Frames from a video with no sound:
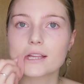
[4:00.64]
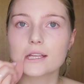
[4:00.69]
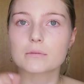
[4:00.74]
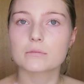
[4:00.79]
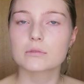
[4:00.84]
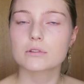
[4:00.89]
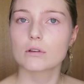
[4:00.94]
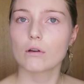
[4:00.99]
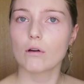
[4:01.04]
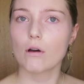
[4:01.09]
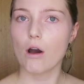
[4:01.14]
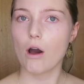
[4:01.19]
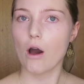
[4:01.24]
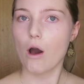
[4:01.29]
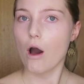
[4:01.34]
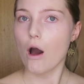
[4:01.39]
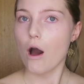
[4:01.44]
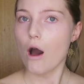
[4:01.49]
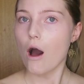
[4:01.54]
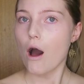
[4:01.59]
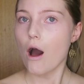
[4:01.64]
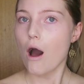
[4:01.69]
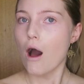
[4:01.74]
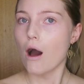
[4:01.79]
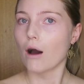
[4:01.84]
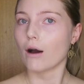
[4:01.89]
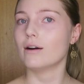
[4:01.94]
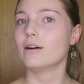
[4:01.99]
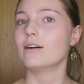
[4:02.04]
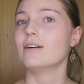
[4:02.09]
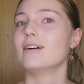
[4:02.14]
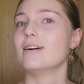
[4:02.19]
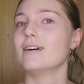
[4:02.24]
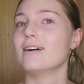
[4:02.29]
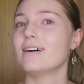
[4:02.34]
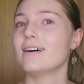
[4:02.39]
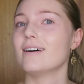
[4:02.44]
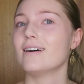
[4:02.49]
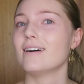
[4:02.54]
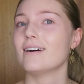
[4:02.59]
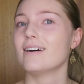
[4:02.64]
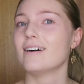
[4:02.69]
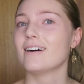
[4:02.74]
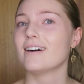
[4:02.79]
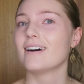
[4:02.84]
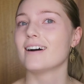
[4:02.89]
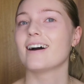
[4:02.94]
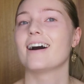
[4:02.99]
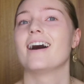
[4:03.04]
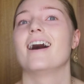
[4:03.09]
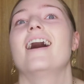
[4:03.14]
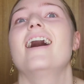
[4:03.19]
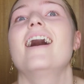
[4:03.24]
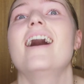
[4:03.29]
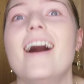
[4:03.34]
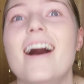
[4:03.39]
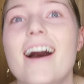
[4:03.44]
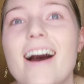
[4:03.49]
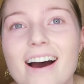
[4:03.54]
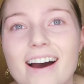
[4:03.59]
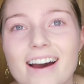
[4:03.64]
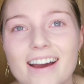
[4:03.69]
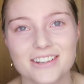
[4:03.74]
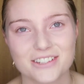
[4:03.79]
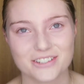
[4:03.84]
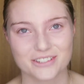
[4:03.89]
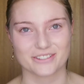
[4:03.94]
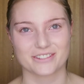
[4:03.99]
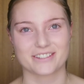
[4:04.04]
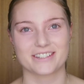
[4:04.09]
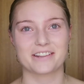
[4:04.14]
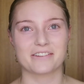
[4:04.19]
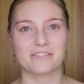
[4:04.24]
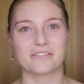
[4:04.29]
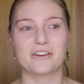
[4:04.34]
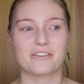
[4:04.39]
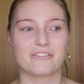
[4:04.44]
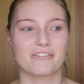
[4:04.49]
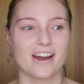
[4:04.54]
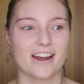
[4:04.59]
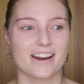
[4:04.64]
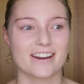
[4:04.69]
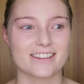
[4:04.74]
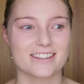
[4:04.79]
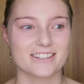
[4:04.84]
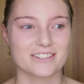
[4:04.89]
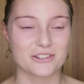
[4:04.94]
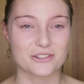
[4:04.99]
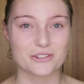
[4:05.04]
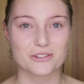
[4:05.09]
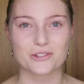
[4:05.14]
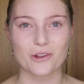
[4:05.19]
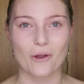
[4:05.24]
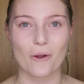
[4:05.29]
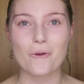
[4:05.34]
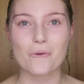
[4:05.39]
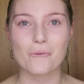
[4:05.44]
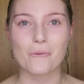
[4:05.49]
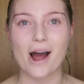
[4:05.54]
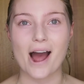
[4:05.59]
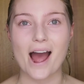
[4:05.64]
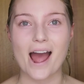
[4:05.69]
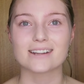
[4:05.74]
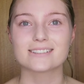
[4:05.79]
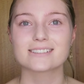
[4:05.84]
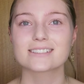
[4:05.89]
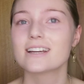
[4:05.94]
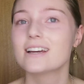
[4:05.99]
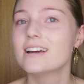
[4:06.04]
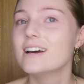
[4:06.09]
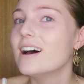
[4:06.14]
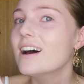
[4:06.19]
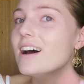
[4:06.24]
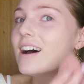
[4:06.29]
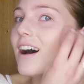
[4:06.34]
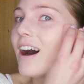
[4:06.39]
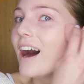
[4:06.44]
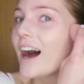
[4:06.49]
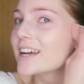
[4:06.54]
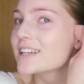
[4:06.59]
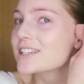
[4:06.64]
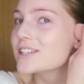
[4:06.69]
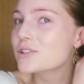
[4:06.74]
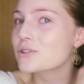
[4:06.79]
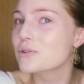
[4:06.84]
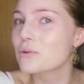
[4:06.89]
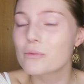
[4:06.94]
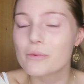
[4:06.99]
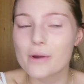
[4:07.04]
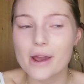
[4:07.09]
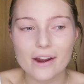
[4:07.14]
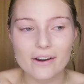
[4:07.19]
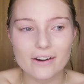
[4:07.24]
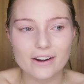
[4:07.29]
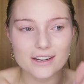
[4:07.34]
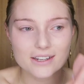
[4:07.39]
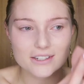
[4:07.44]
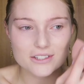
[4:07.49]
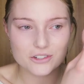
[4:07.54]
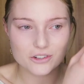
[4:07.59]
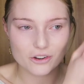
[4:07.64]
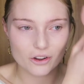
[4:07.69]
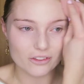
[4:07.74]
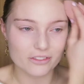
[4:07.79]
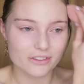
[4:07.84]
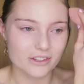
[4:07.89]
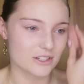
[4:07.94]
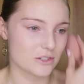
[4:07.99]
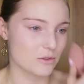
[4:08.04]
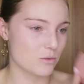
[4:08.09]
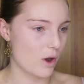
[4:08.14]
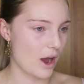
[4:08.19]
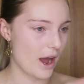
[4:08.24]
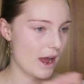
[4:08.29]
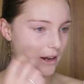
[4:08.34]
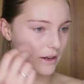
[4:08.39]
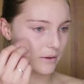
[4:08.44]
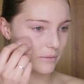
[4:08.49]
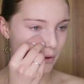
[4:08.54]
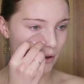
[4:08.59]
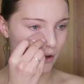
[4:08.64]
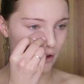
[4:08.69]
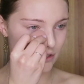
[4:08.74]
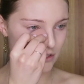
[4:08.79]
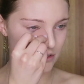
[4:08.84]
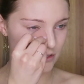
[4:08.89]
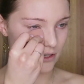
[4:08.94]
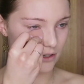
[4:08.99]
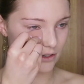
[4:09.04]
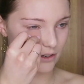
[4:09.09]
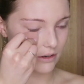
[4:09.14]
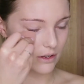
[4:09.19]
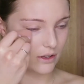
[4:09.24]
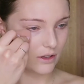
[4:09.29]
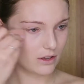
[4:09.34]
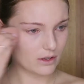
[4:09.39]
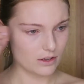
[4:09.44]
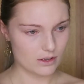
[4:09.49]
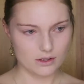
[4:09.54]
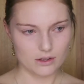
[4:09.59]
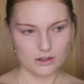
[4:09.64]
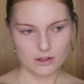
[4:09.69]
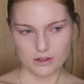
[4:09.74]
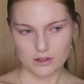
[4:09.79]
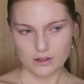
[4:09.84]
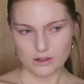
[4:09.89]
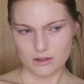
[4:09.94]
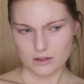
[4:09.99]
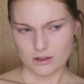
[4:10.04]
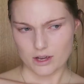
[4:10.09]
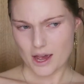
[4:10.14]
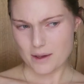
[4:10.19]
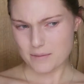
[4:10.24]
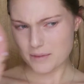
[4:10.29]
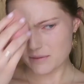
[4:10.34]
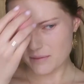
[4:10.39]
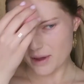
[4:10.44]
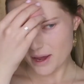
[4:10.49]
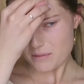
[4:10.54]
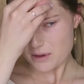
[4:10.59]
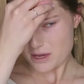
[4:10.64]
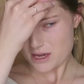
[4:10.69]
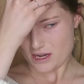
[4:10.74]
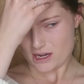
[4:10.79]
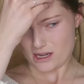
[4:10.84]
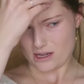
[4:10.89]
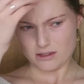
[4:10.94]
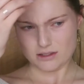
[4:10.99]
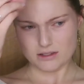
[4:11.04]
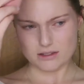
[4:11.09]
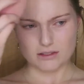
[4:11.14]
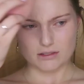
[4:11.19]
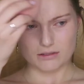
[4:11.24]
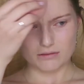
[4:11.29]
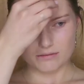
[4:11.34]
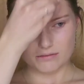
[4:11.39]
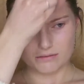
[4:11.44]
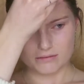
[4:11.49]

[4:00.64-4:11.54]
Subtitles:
lips. Oh! I just looked in the viewfinder. This is so white. I swear it is not this white in person. I mean, maybe it is.